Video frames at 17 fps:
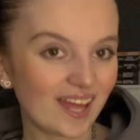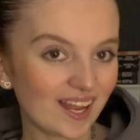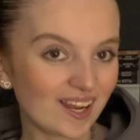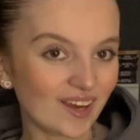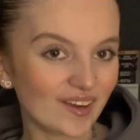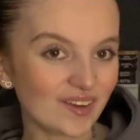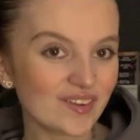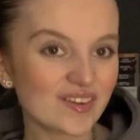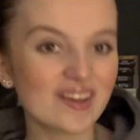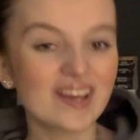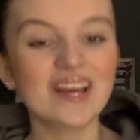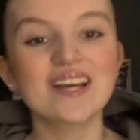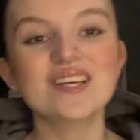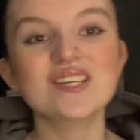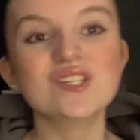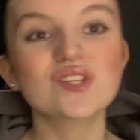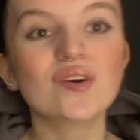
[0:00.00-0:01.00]
hello
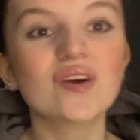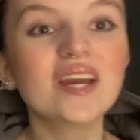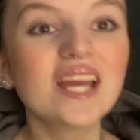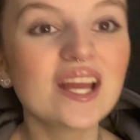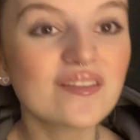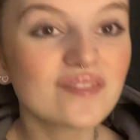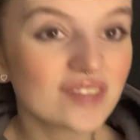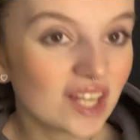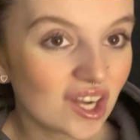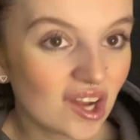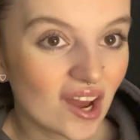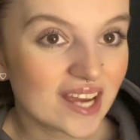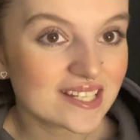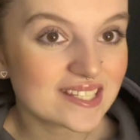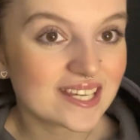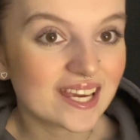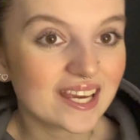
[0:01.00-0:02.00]
sorry if the
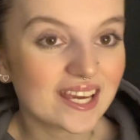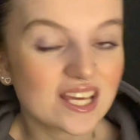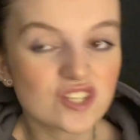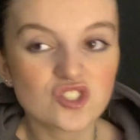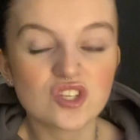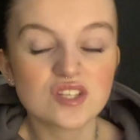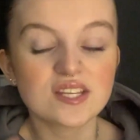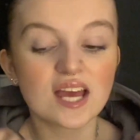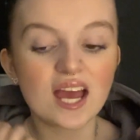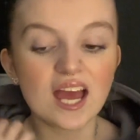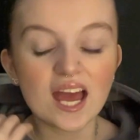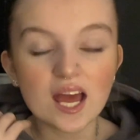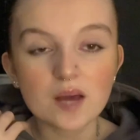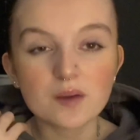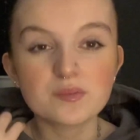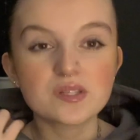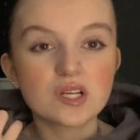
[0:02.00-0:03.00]
lighting is just
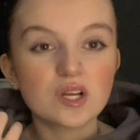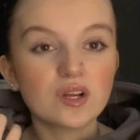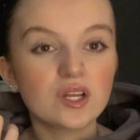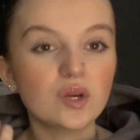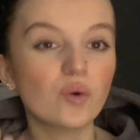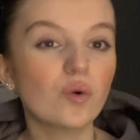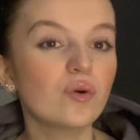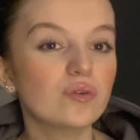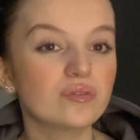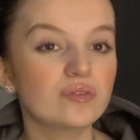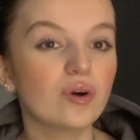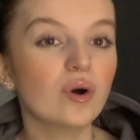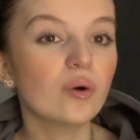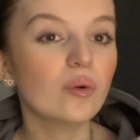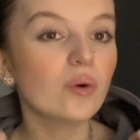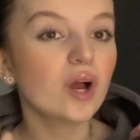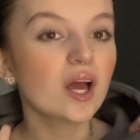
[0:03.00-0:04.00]
absolutely
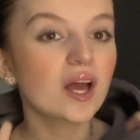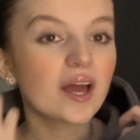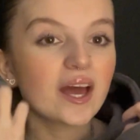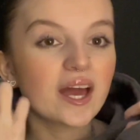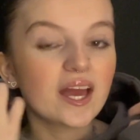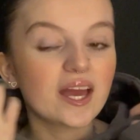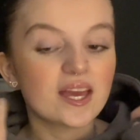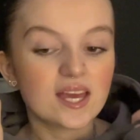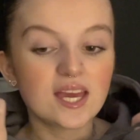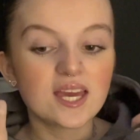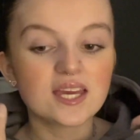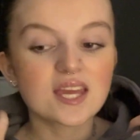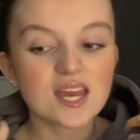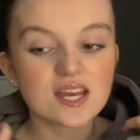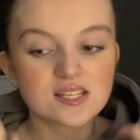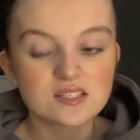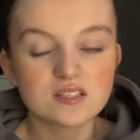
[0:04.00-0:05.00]
awful it
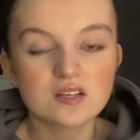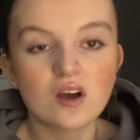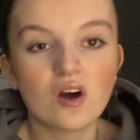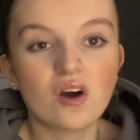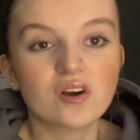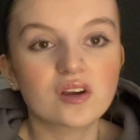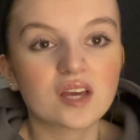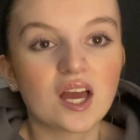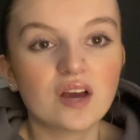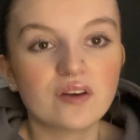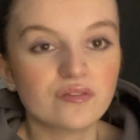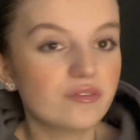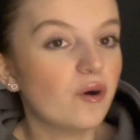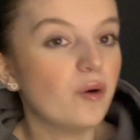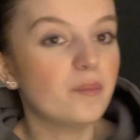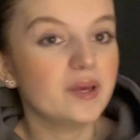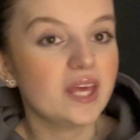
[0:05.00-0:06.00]
gets dark at
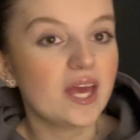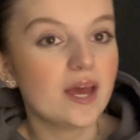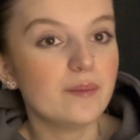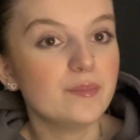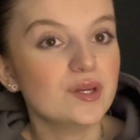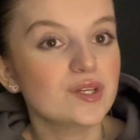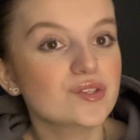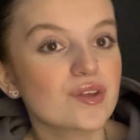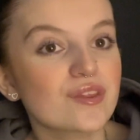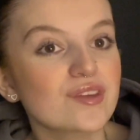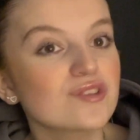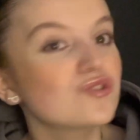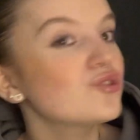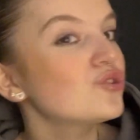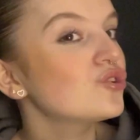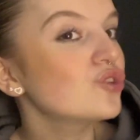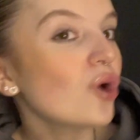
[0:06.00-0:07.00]
4 p.m so there's
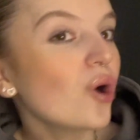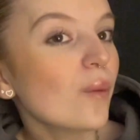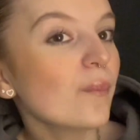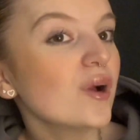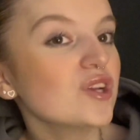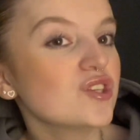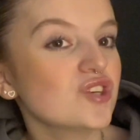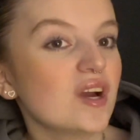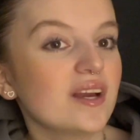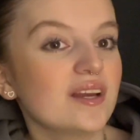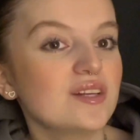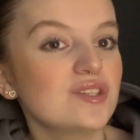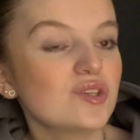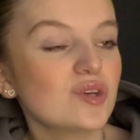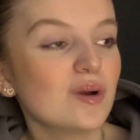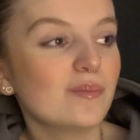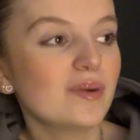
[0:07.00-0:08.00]
not much i can
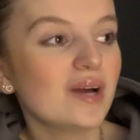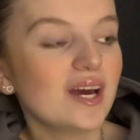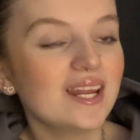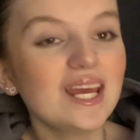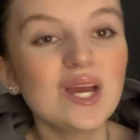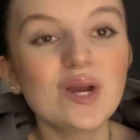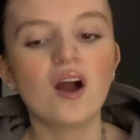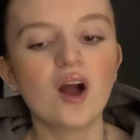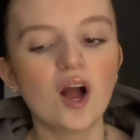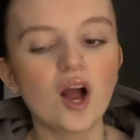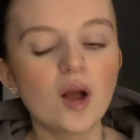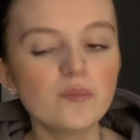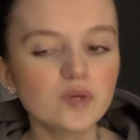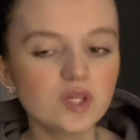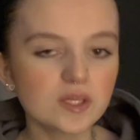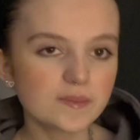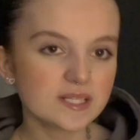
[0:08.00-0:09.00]
do about it i'm
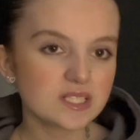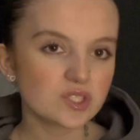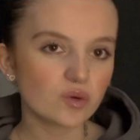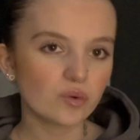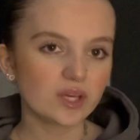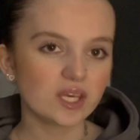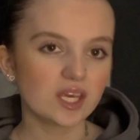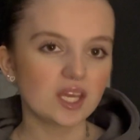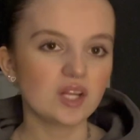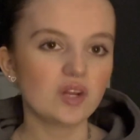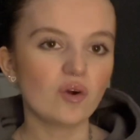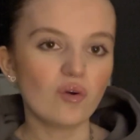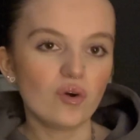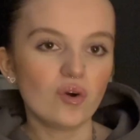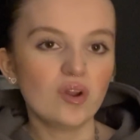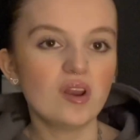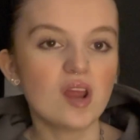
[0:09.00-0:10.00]
going to be talking
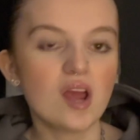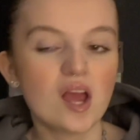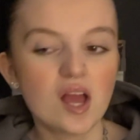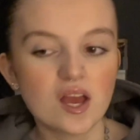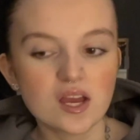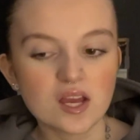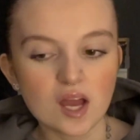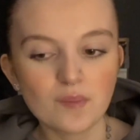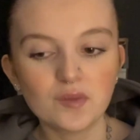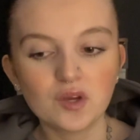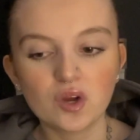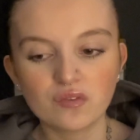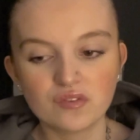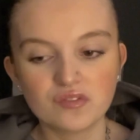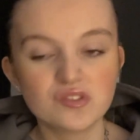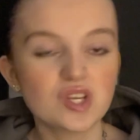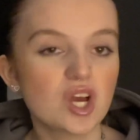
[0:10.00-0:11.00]
on coming off
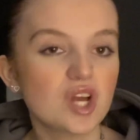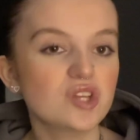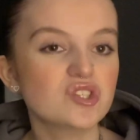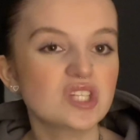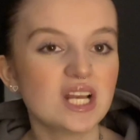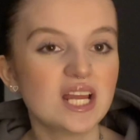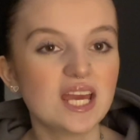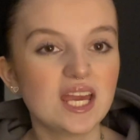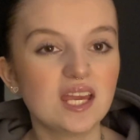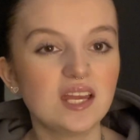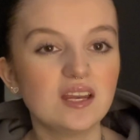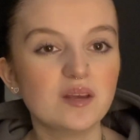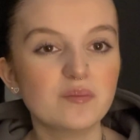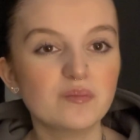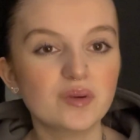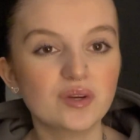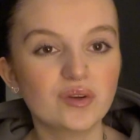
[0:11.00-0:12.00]
of sertraline
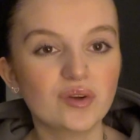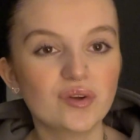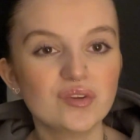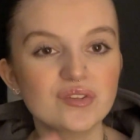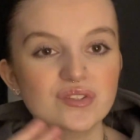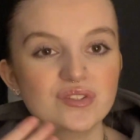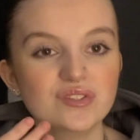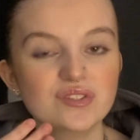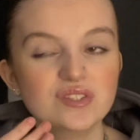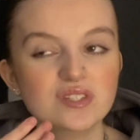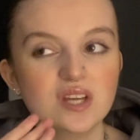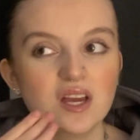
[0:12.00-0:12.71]
because